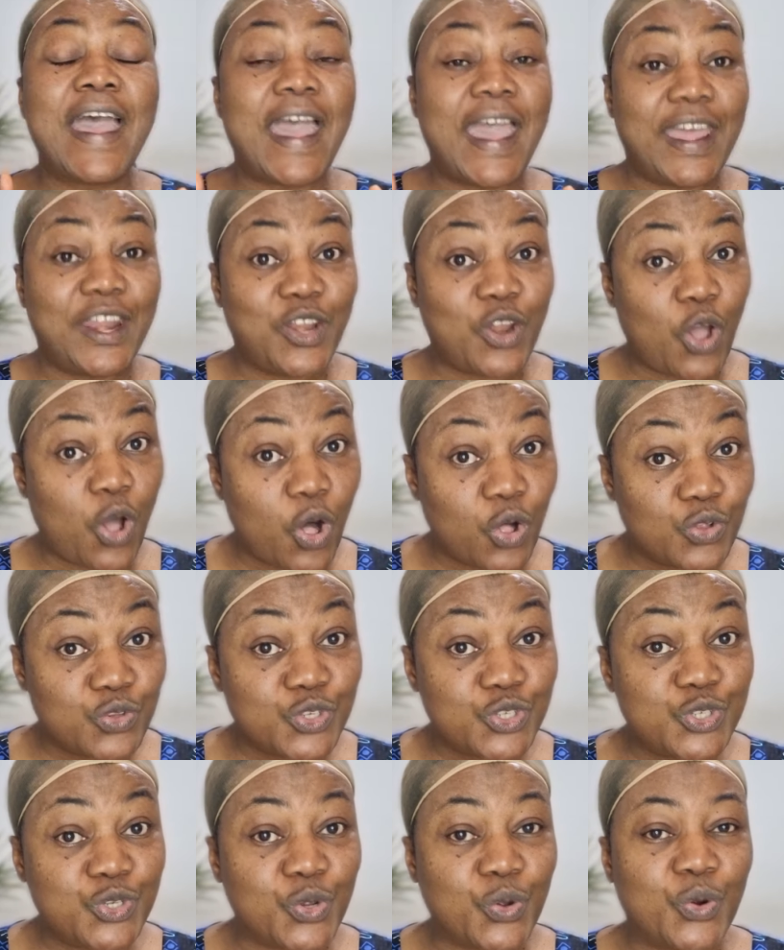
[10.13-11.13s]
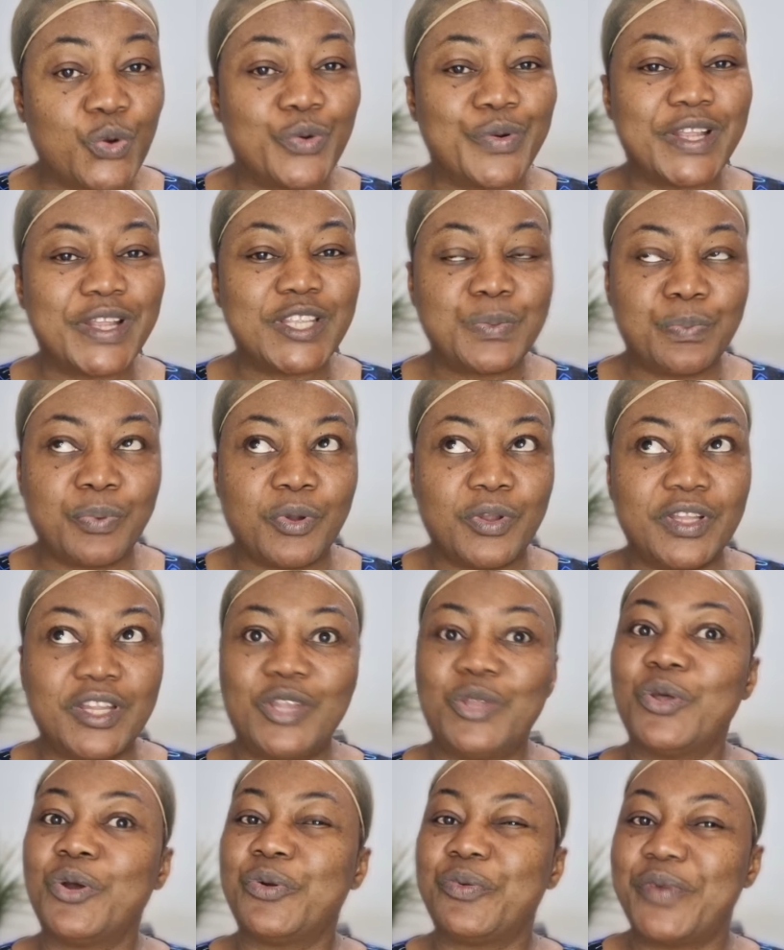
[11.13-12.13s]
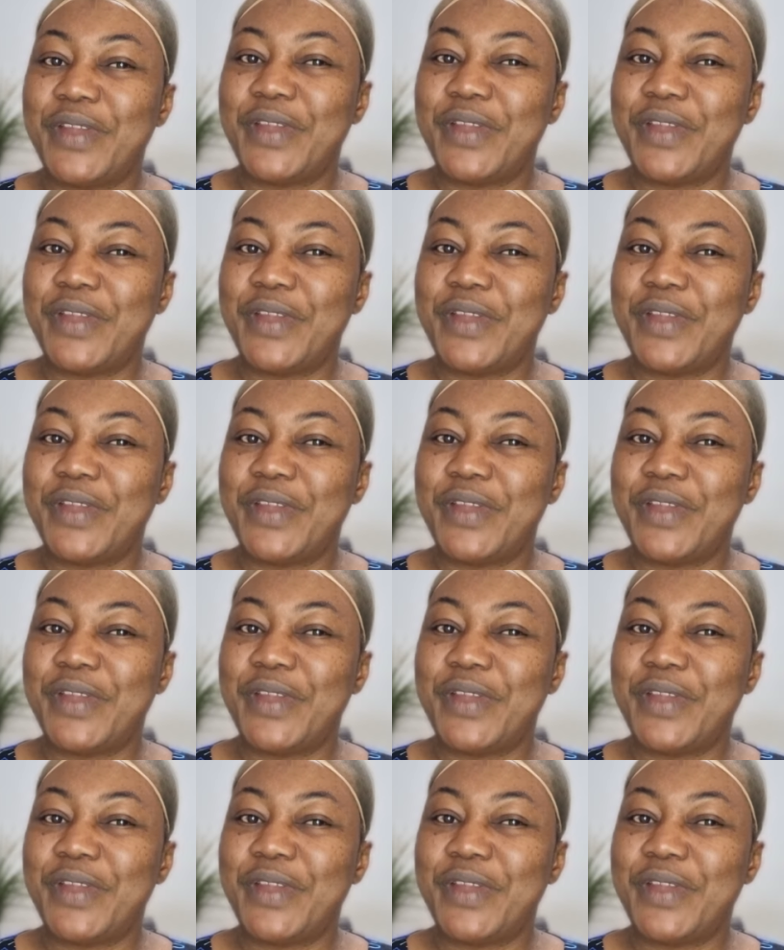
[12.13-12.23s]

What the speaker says: and also responding or